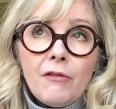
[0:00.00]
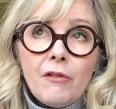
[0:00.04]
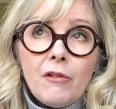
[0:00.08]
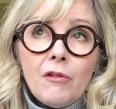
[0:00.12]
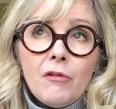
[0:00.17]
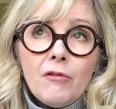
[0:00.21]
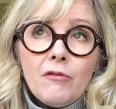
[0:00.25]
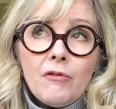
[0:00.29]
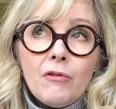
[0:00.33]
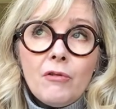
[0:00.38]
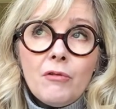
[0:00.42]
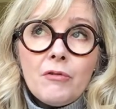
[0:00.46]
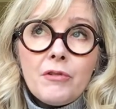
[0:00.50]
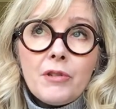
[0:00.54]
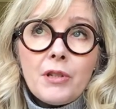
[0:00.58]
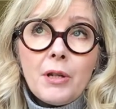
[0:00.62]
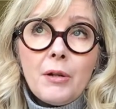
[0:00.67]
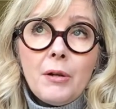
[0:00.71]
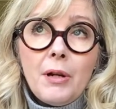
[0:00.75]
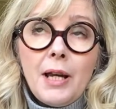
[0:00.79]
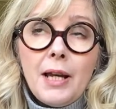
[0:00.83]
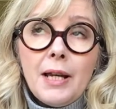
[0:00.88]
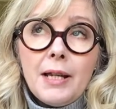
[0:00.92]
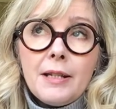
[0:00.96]
I've also
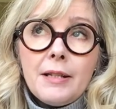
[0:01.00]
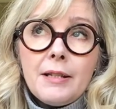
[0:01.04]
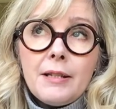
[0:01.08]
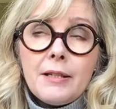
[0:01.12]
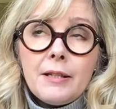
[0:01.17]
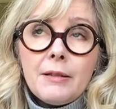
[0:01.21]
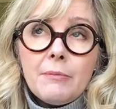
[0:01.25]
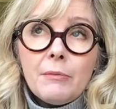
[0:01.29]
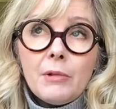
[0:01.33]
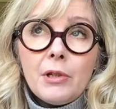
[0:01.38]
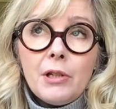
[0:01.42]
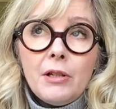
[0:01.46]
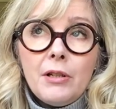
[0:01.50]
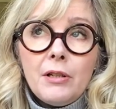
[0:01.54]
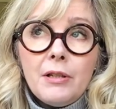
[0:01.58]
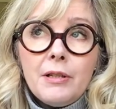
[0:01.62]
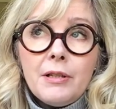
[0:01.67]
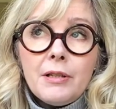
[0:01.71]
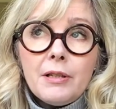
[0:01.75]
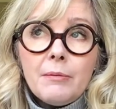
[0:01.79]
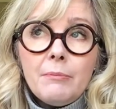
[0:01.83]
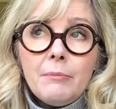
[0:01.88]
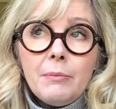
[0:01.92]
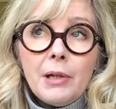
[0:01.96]
had some
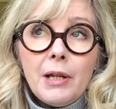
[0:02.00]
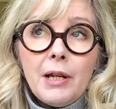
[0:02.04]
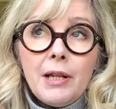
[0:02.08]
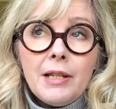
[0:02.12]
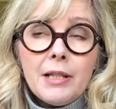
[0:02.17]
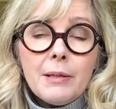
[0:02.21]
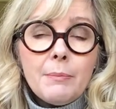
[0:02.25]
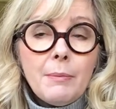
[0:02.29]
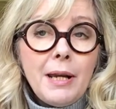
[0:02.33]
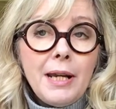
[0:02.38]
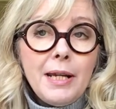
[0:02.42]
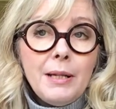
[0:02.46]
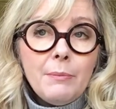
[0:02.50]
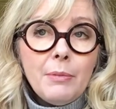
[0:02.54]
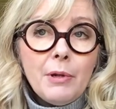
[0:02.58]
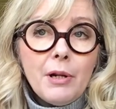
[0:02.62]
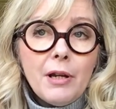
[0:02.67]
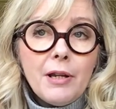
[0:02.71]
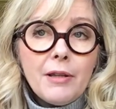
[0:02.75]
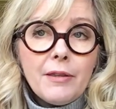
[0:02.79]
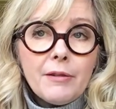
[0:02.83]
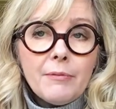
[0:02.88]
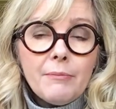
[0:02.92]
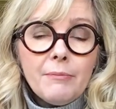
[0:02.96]
curtains and blinds made
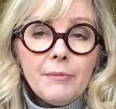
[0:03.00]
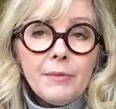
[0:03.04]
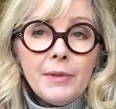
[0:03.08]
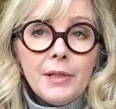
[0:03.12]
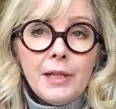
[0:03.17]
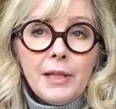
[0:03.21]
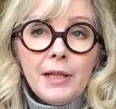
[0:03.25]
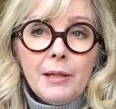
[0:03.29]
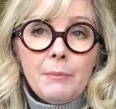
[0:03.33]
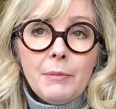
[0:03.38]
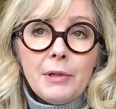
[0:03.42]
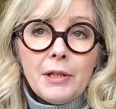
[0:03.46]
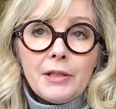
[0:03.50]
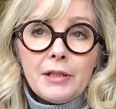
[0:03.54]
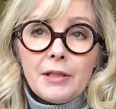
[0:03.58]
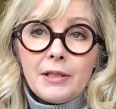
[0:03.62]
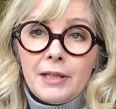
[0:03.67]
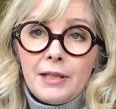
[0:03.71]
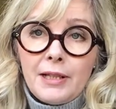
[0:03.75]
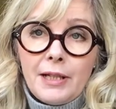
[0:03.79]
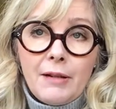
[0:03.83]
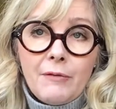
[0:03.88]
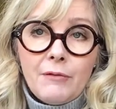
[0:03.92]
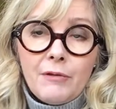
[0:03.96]
by them because I
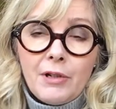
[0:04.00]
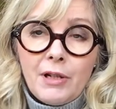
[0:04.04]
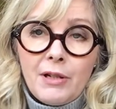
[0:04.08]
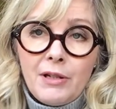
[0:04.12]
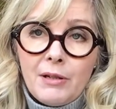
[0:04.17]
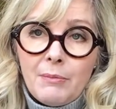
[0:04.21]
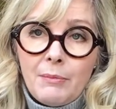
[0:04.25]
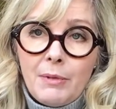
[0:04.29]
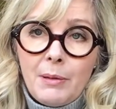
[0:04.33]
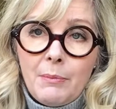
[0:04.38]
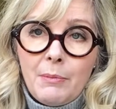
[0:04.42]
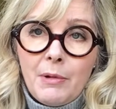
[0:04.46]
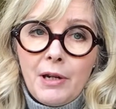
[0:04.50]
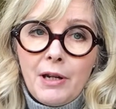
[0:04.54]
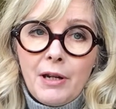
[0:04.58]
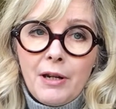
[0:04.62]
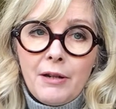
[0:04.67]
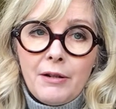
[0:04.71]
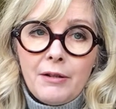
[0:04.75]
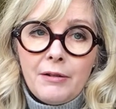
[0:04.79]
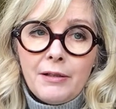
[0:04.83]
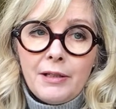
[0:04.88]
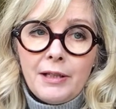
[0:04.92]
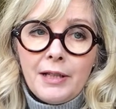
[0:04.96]
didn't have time to make my
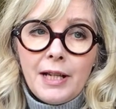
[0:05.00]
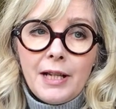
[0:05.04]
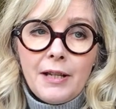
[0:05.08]
own,